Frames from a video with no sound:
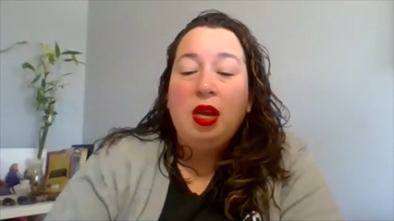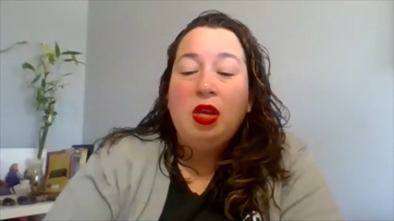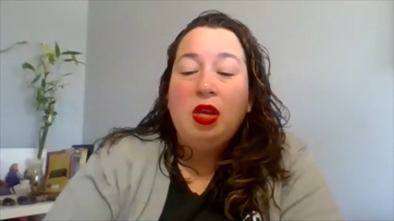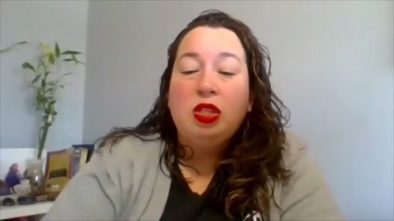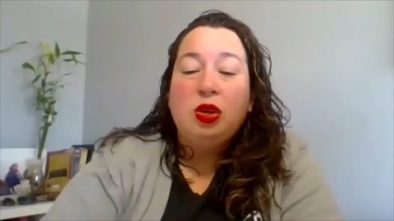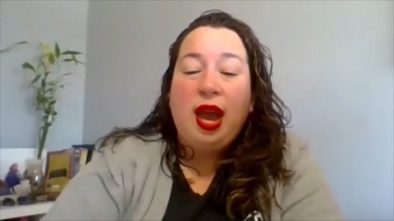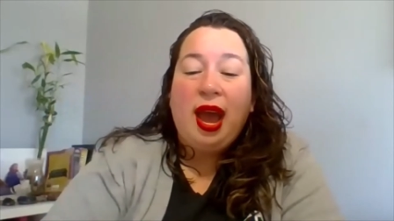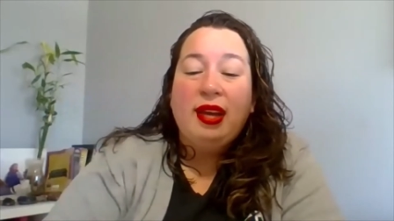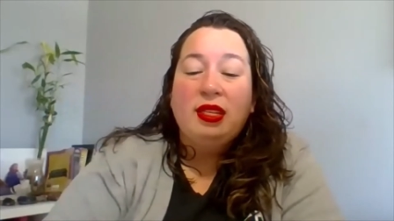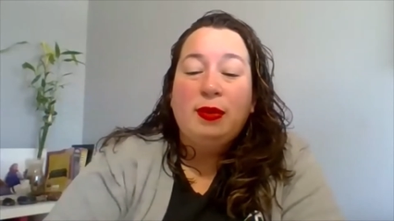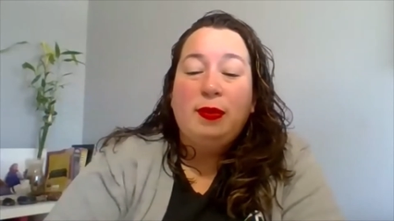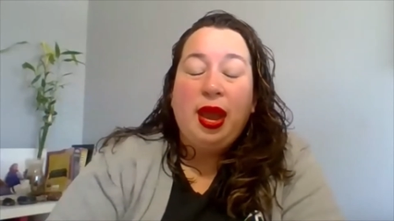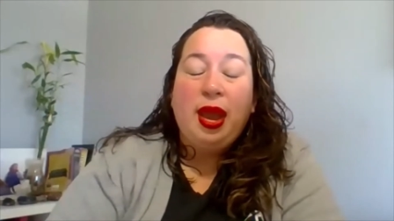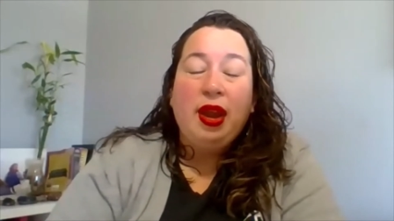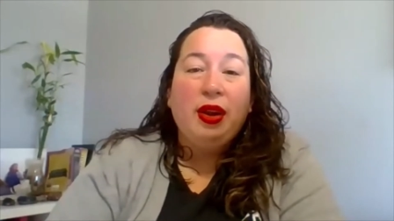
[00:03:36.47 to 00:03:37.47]
So as a
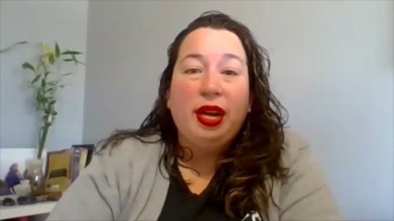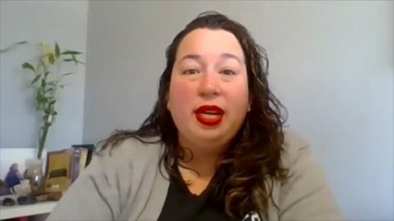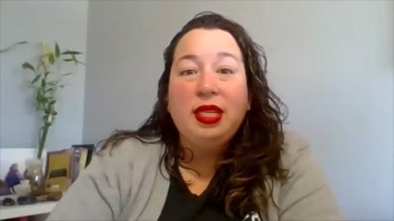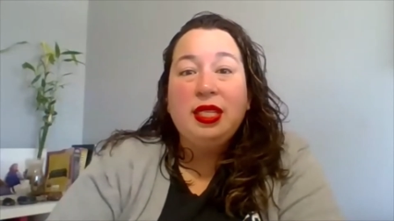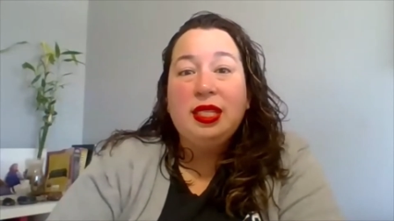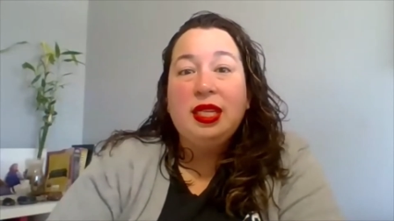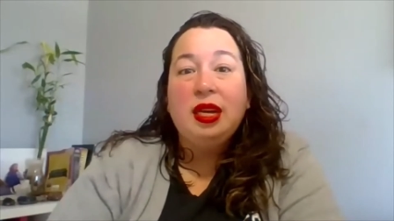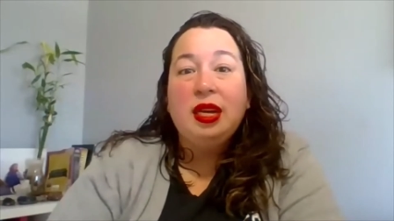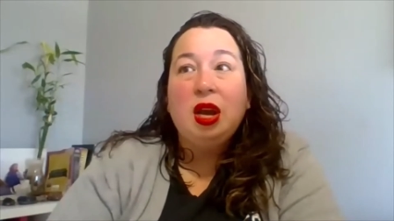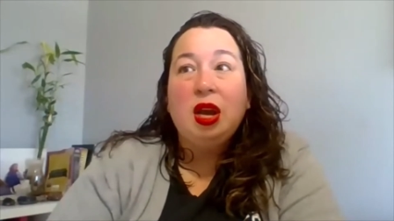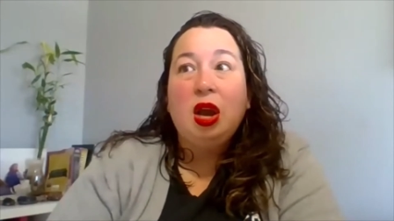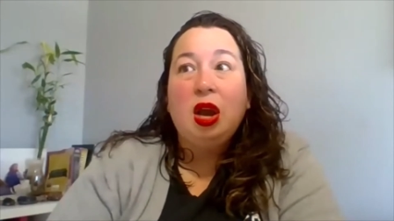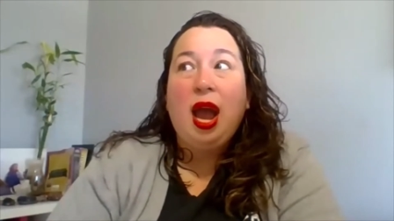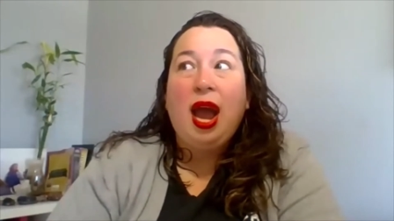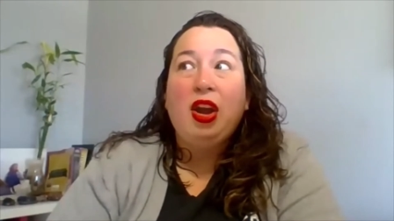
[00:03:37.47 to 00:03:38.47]
parent,
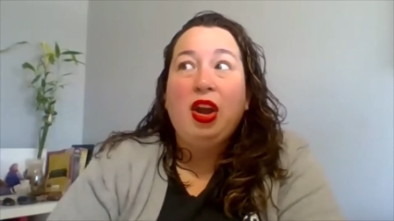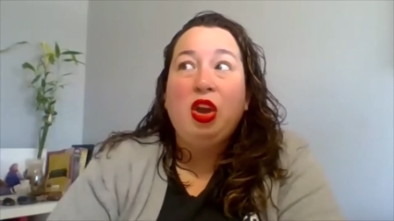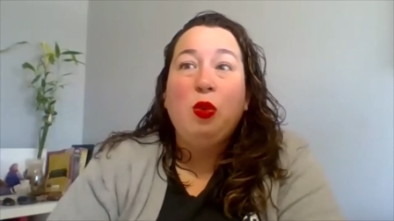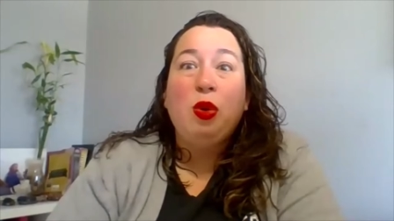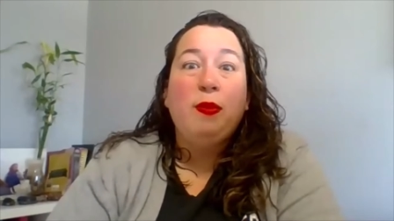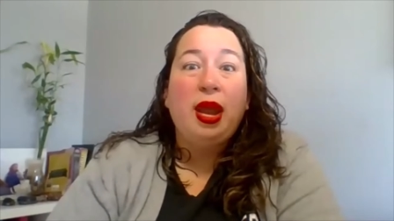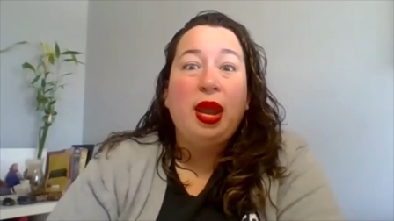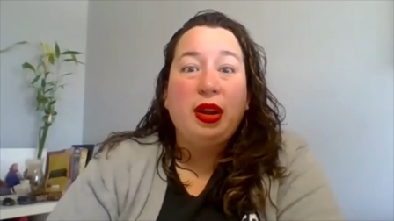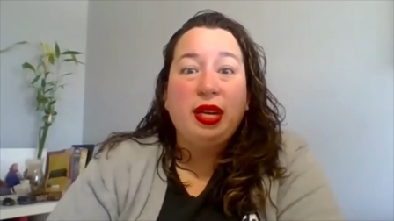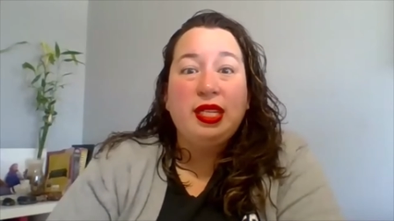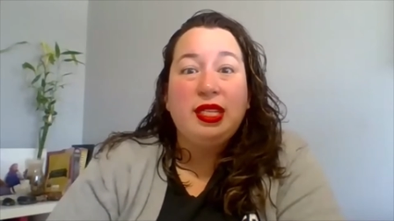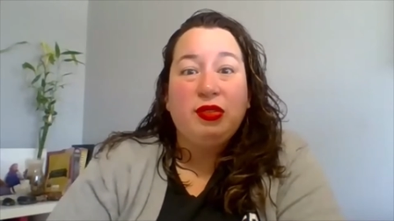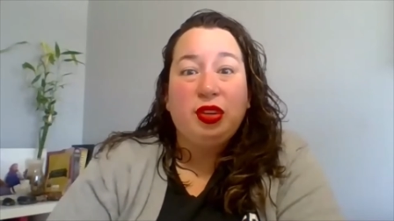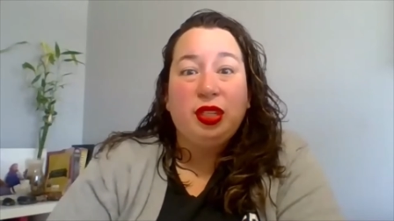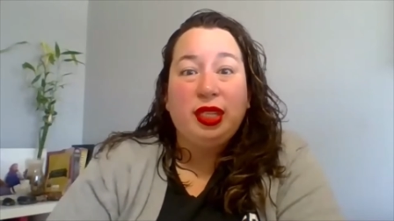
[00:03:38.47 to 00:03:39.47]
how do you want to parent
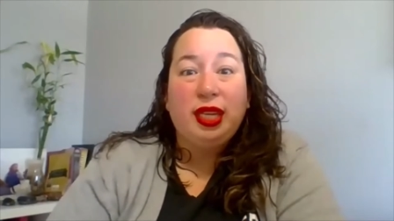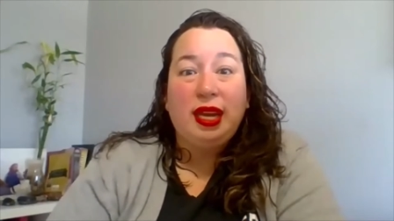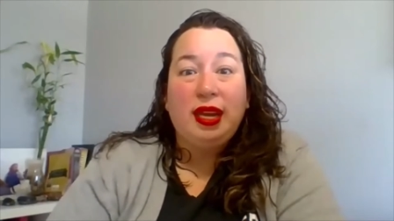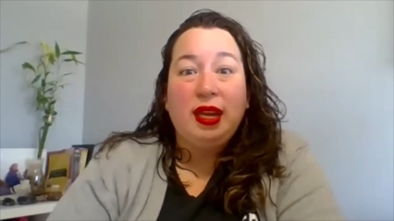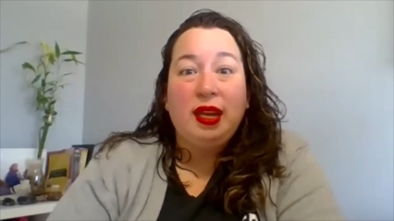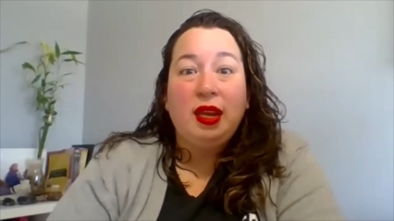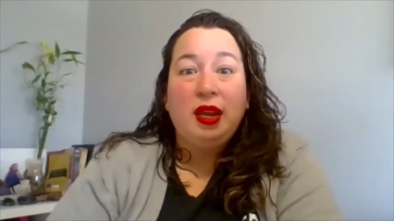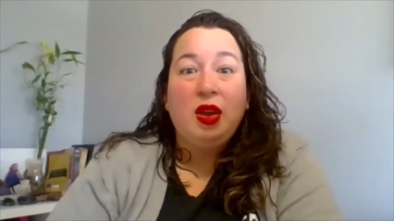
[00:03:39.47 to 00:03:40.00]
differently?